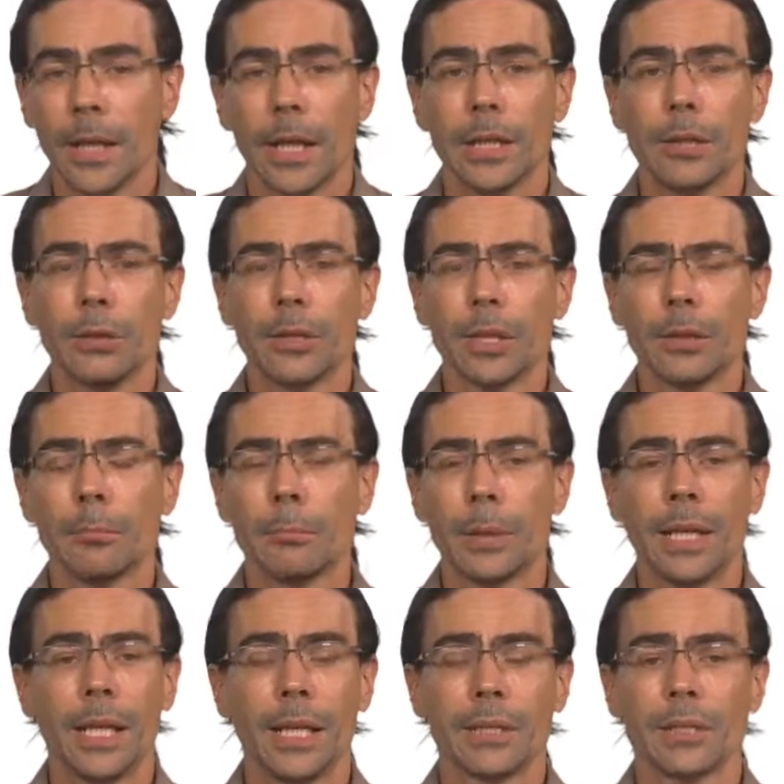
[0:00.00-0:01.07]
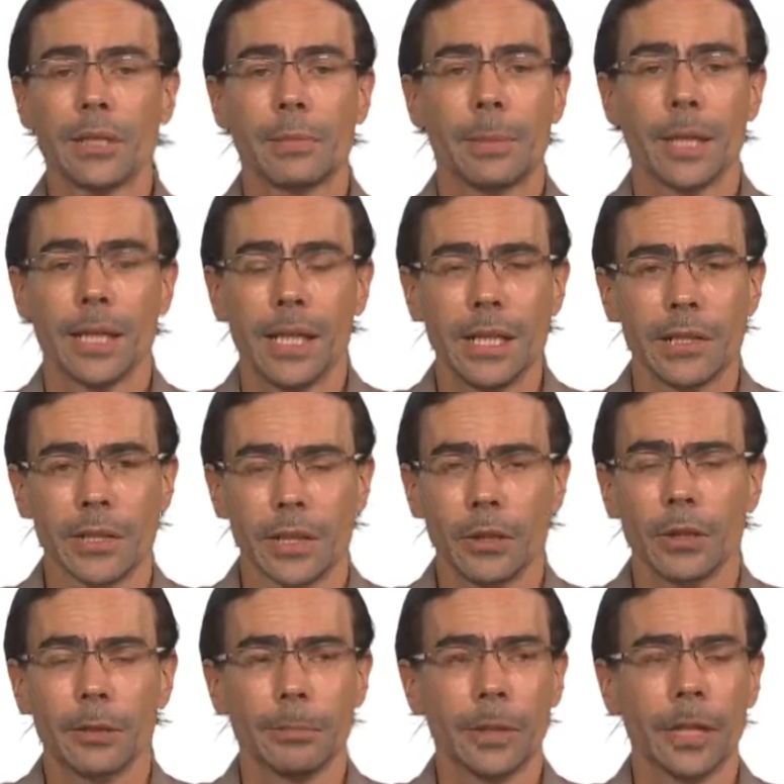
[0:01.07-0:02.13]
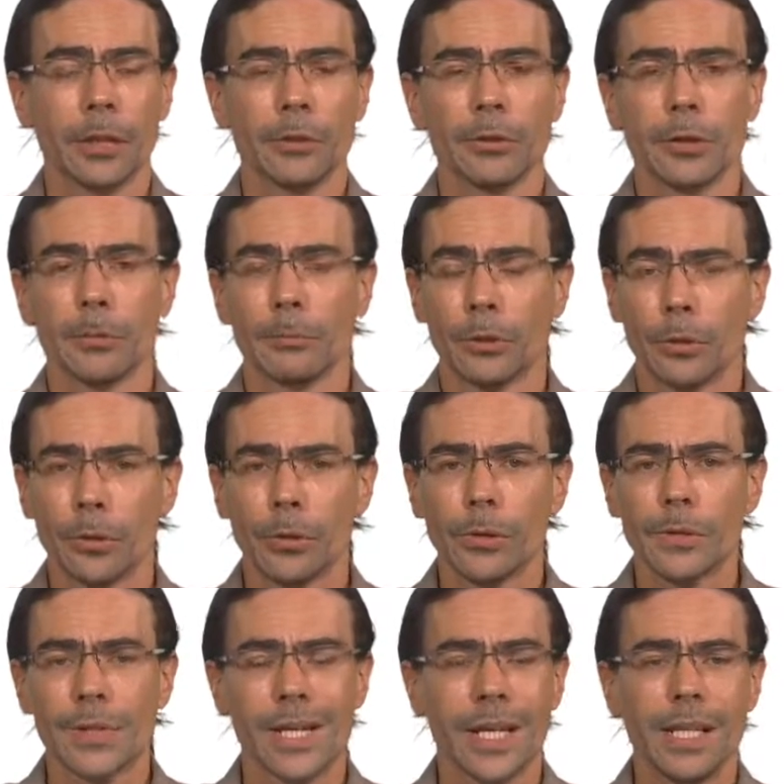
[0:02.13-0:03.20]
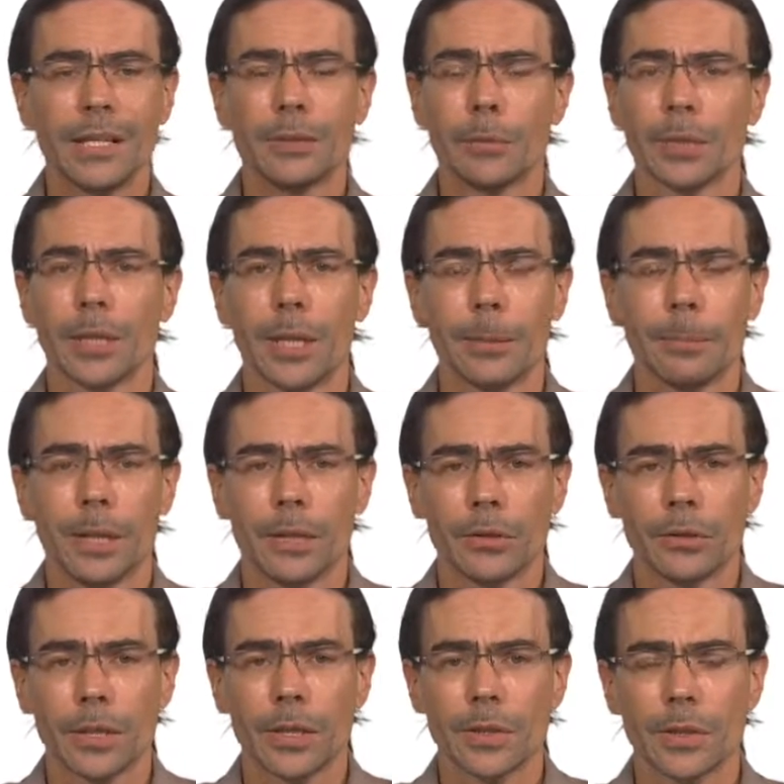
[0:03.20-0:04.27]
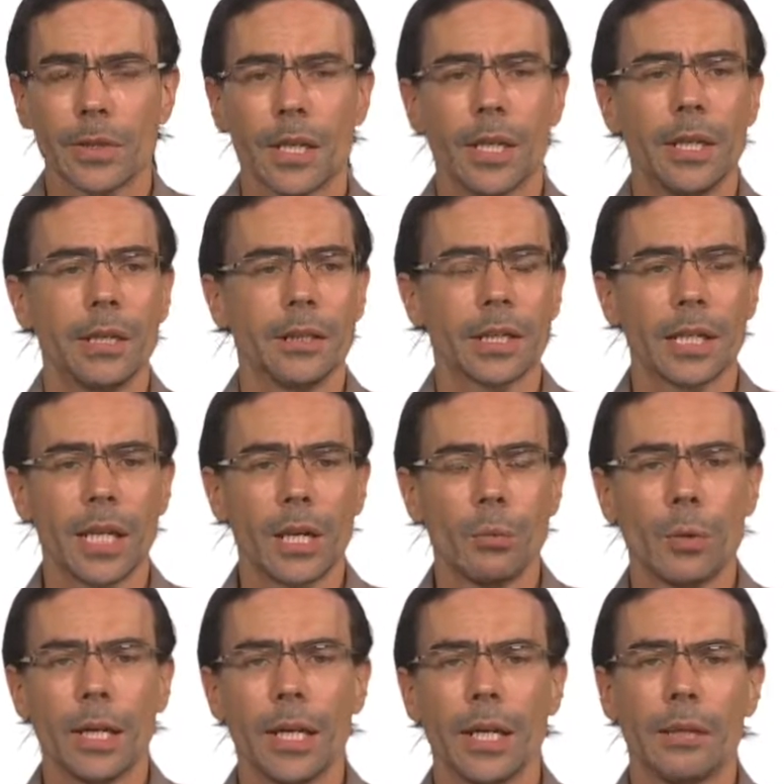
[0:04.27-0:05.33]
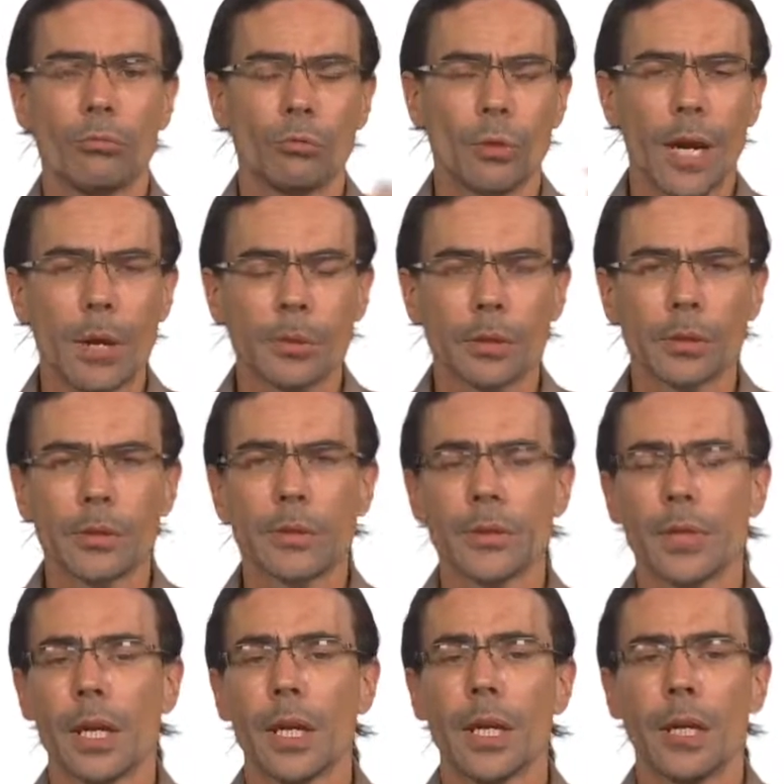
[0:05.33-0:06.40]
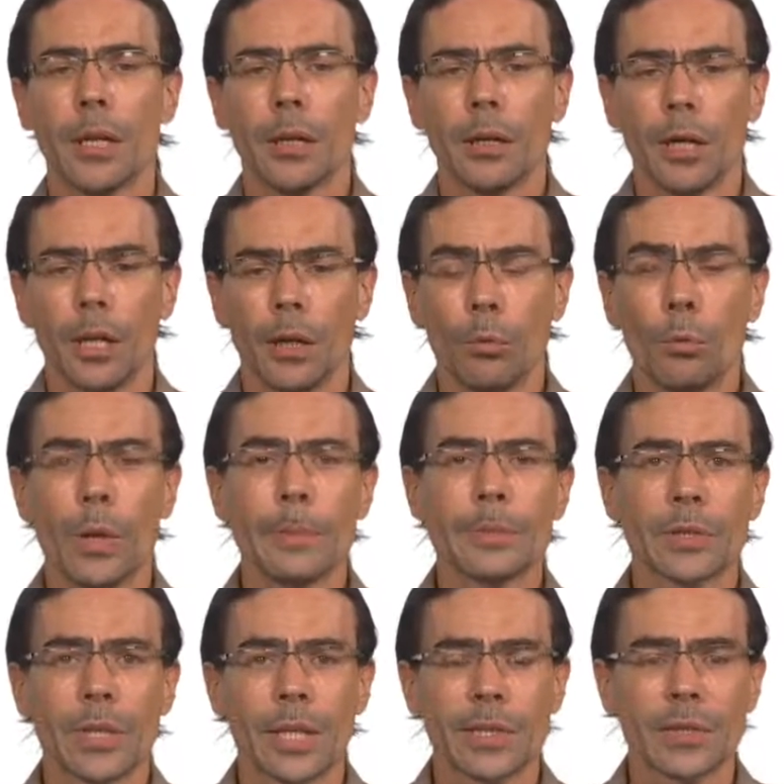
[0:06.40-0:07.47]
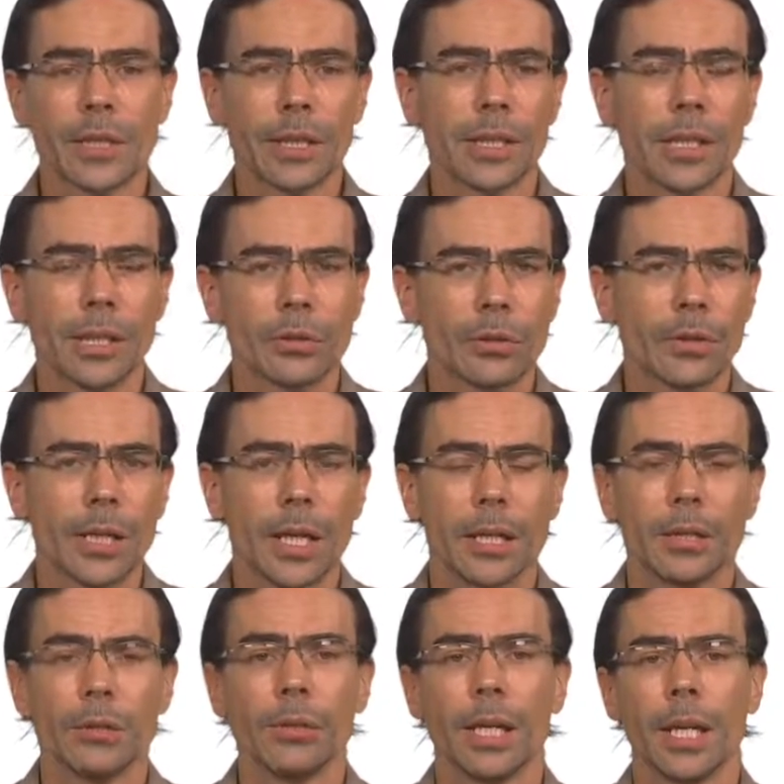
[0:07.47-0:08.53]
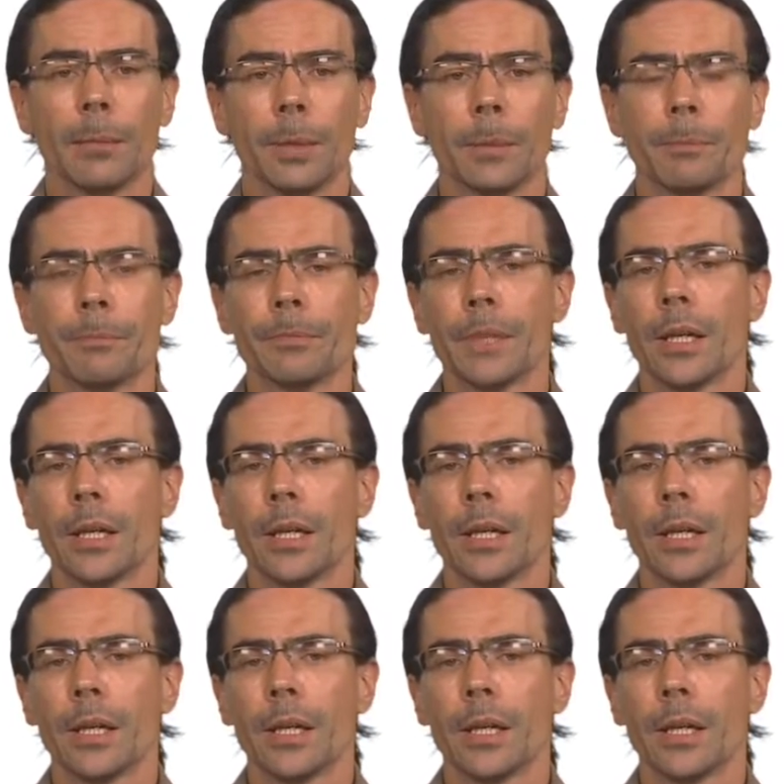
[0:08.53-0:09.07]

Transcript: And you can ping just about anything. You can ping other computers, anything with an IP address, the gateway, routers, websites on the internet, you name it.